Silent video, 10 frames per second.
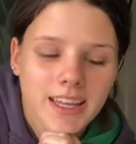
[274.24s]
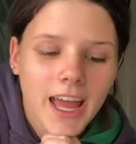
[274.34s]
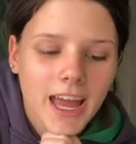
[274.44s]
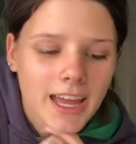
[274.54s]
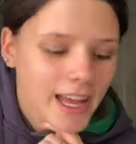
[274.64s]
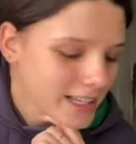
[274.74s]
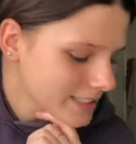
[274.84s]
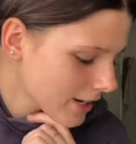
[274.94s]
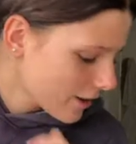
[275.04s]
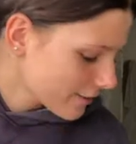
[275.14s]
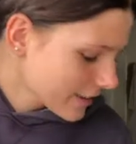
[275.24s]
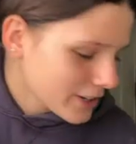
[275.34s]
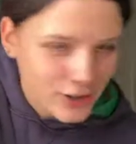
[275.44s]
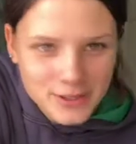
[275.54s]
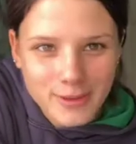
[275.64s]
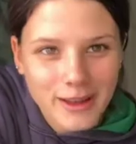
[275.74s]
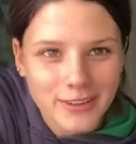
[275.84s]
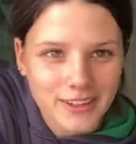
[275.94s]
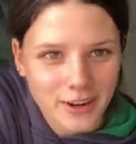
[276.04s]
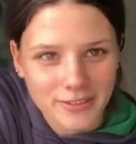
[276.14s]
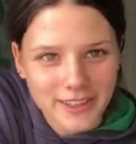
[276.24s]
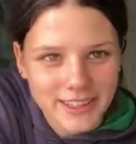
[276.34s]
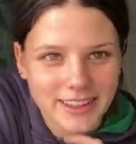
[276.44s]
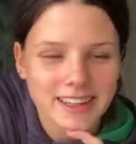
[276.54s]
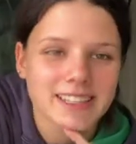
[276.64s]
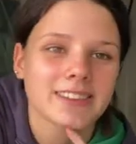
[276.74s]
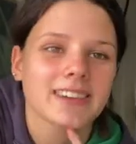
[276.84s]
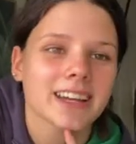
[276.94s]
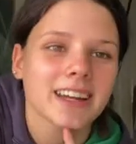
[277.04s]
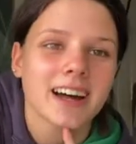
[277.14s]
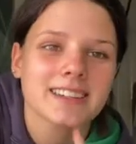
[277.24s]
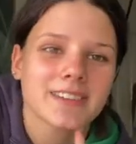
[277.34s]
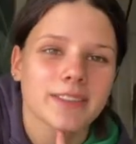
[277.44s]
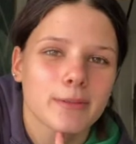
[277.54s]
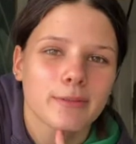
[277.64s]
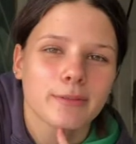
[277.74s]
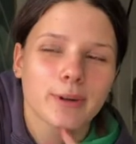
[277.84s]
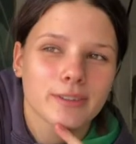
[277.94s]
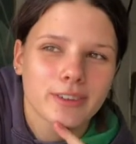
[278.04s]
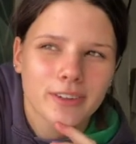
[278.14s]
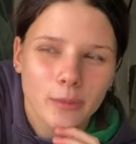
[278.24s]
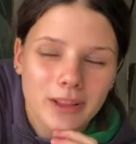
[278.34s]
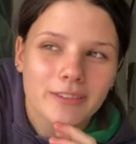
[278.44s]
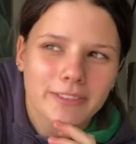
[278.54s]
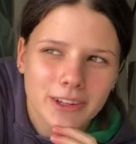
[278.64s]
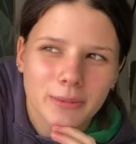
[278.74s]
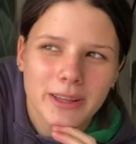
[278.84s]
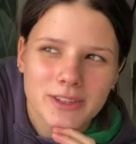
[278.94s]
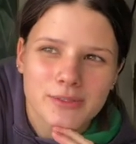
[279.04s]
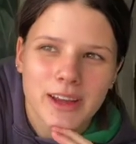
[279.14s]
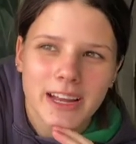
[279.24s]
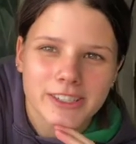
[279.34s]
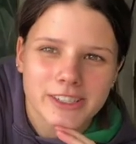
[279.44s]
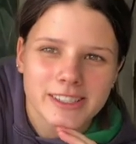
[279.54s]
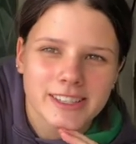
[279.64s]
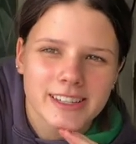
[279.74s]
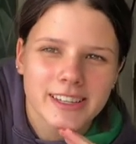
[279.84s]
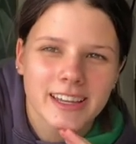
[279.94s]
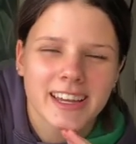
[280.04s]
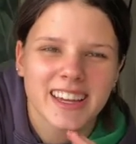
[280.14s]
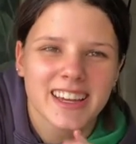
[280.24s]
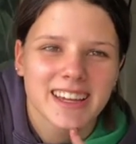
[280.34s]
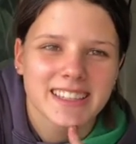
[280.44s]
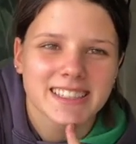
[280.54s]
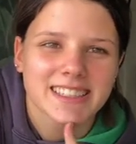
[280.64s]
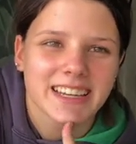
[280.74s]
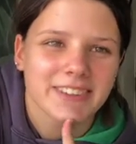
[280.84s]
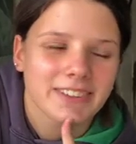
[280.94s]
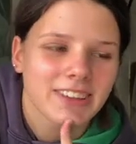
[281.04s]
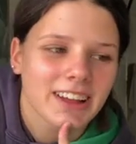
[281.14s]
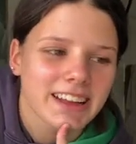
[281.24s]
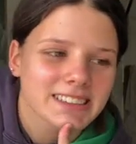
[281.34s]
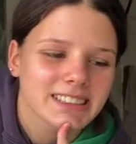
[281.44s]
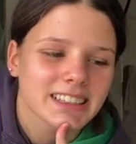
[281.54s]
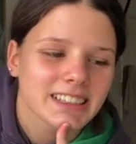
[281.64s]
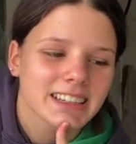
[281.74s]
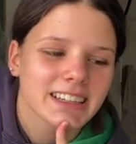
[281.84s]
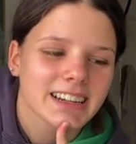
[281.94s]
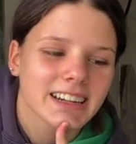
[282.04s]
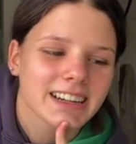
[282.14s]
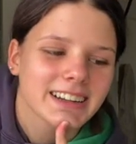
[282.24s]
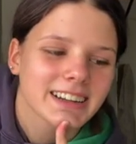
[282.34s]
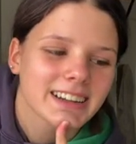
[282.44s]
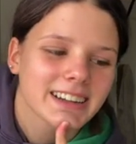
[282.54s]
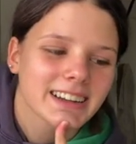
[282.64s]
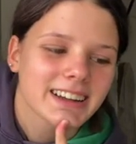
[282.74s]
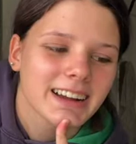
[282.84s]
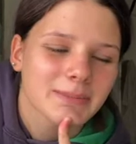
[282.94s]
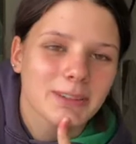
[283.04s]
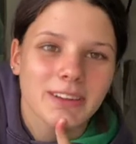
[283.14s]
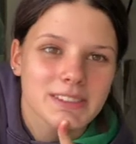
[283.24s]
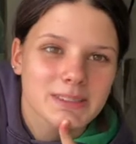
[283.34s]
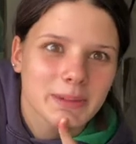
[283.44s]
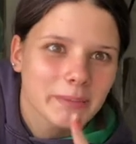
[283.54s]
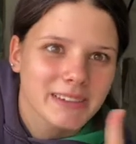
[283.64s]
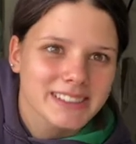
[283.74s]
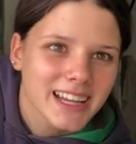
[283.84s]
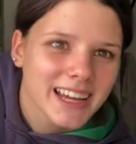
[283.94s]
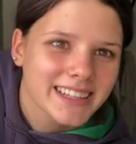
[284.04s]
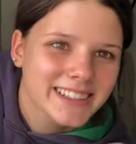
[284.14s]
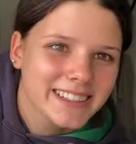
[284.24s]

yeah, hopefully it goes well and hopefully he likes everything. I definitely will, will film his reactions and see if he likes it. I'm nervous, but I'm excited.